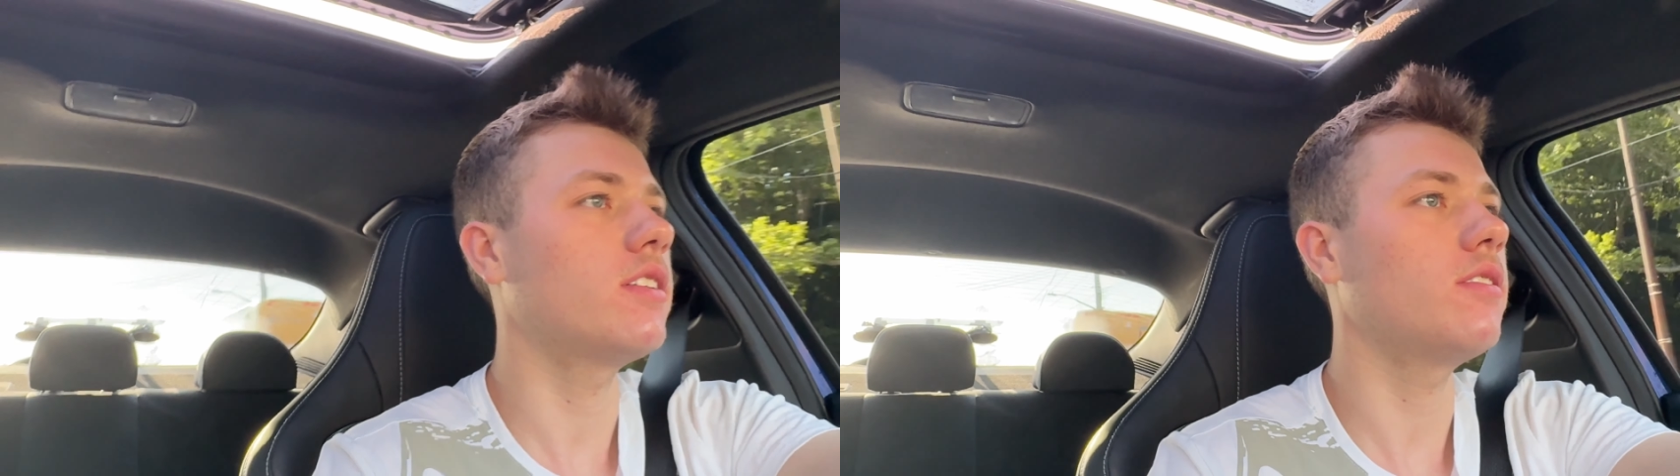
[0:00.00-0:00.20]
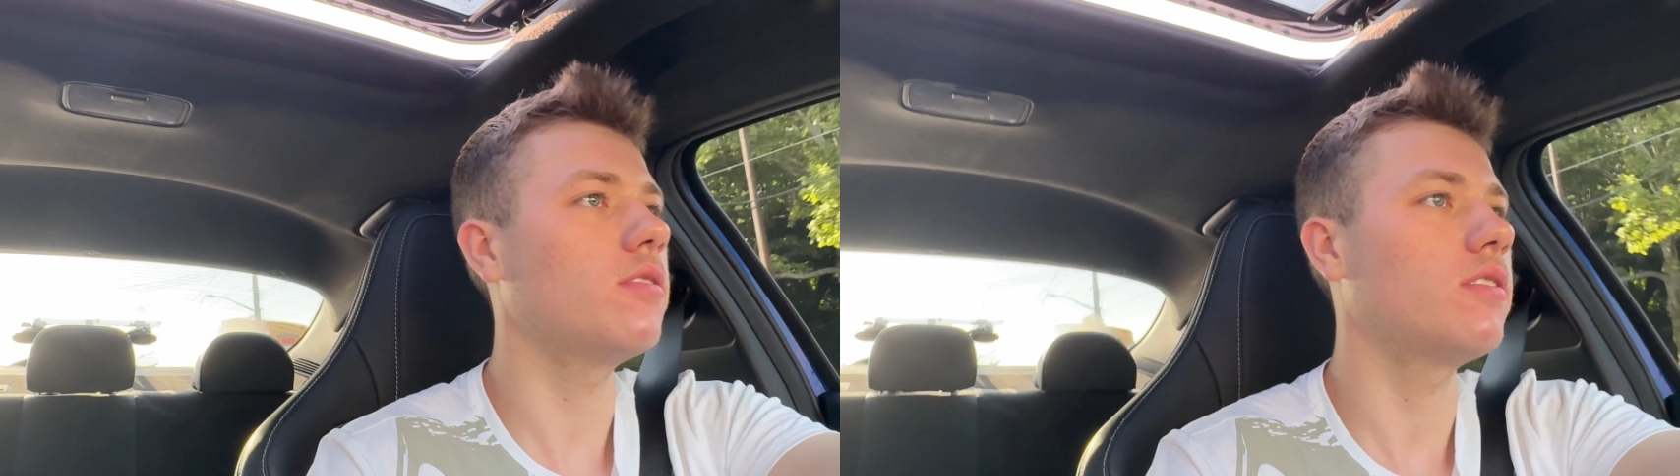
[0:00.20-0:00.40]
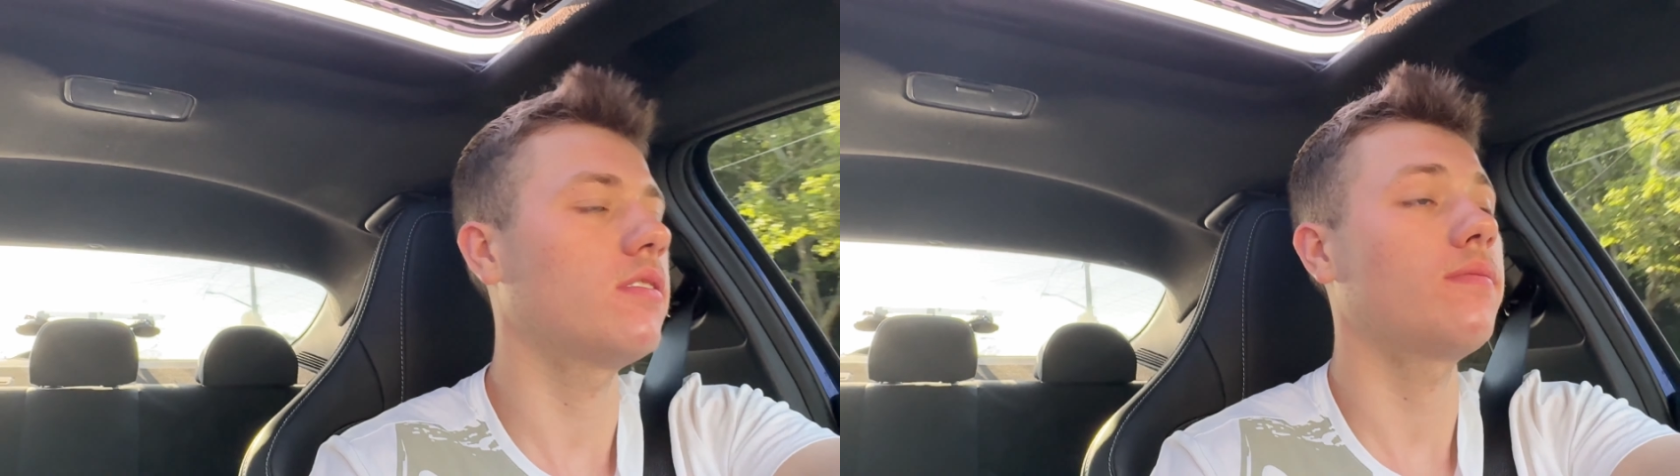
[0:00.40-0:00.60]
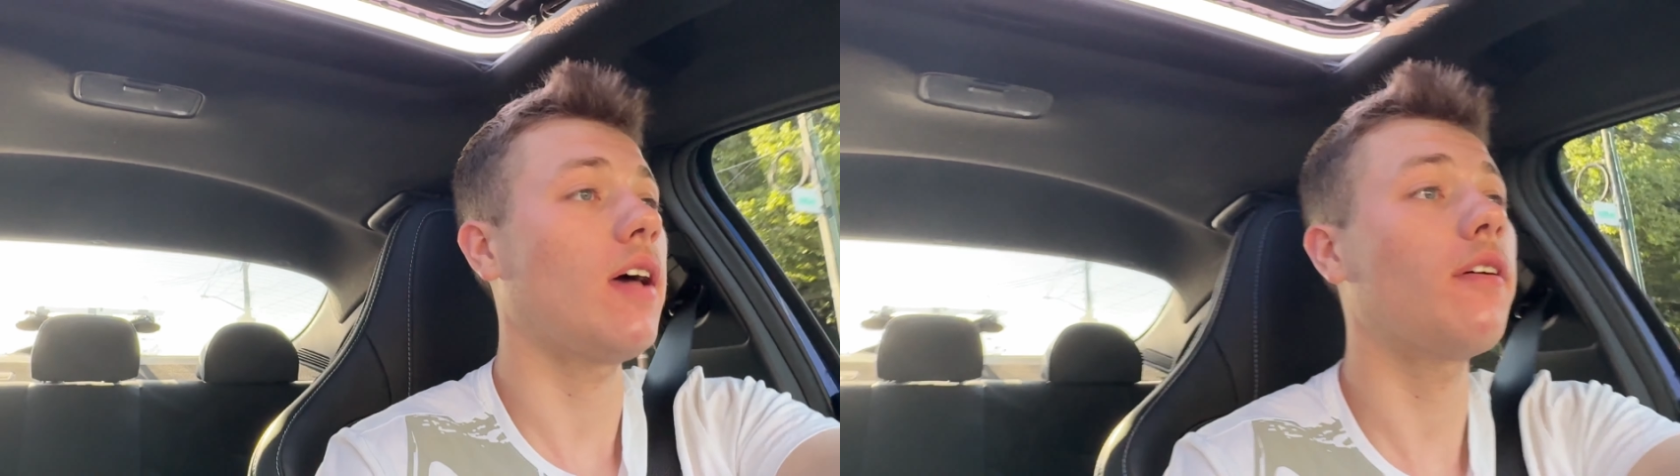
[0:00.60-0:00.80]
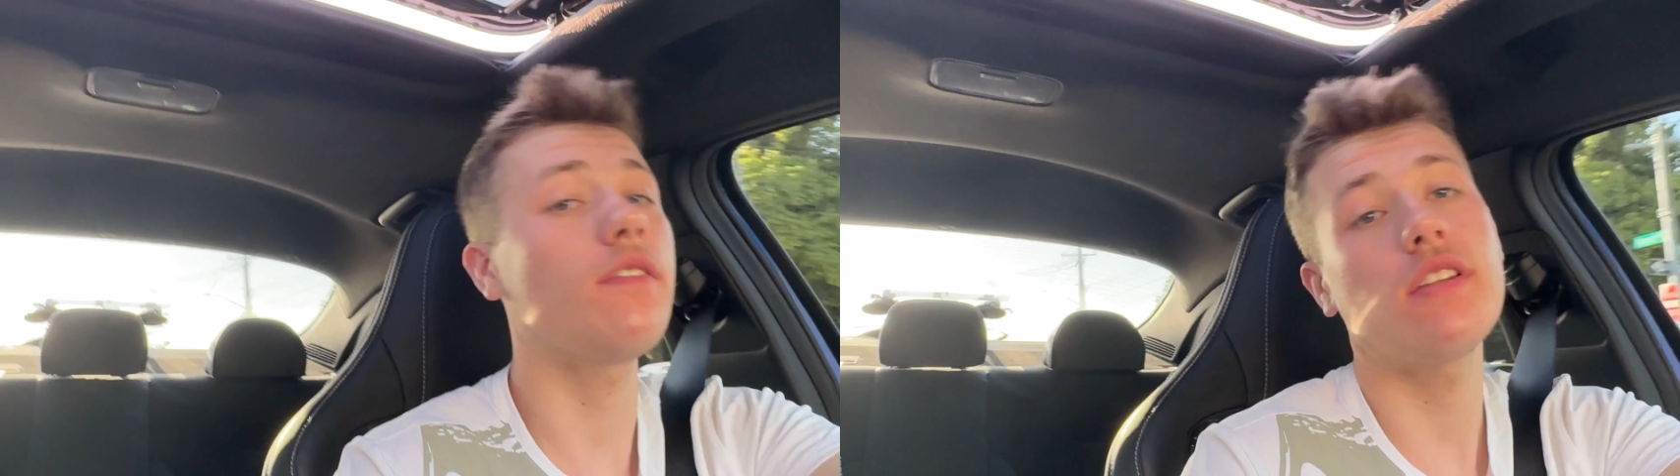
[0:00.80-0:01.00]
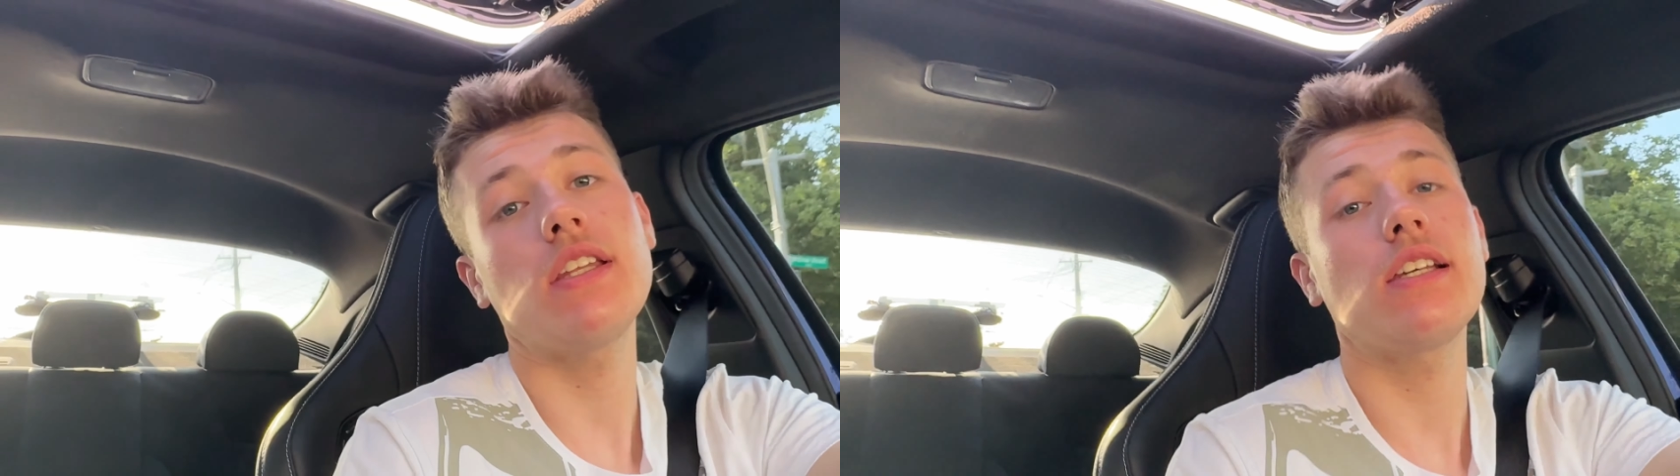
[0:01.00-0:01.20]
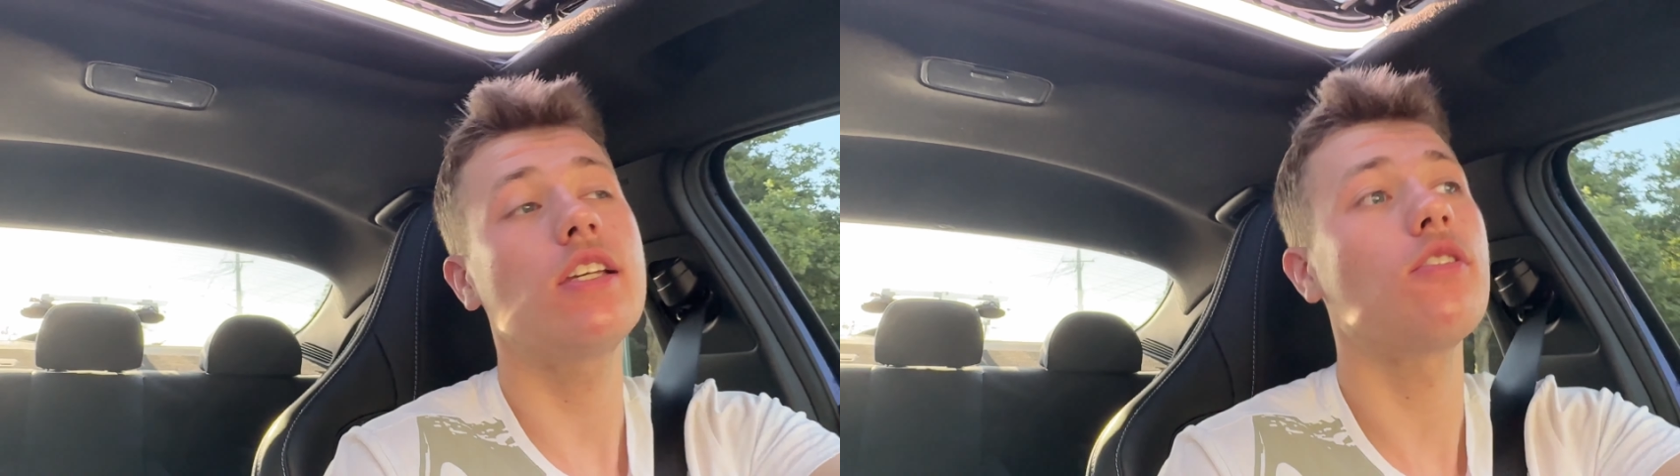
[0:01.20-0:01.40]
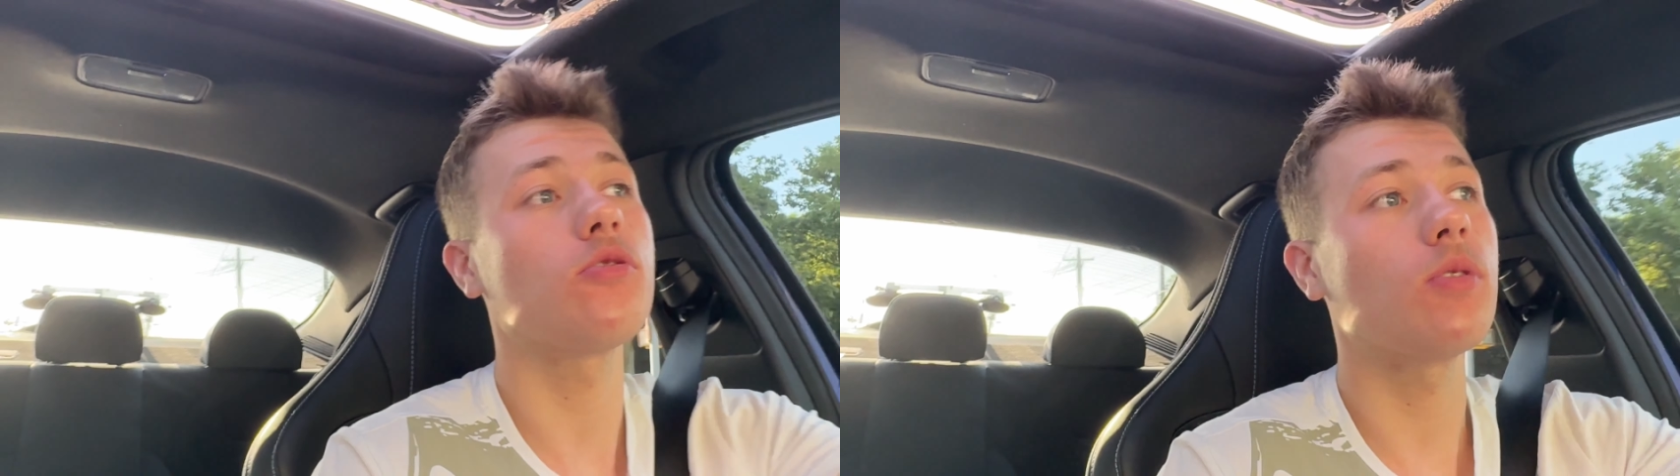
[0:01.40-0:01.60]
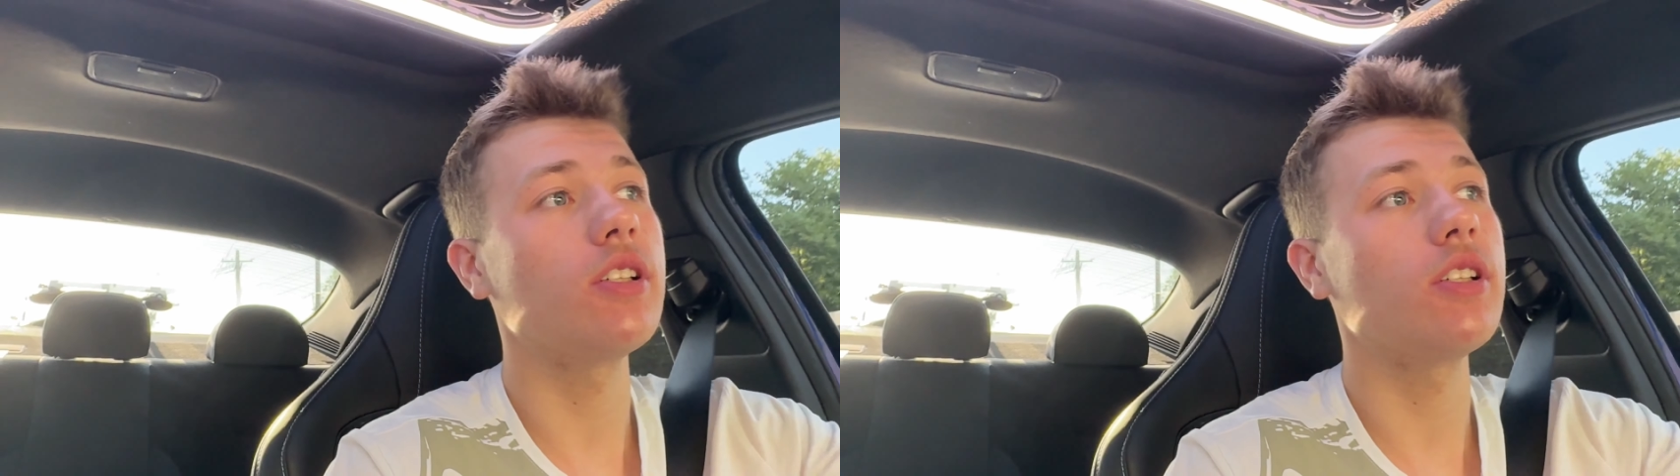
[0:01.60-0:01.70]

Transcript: He was, I don't even think he knows what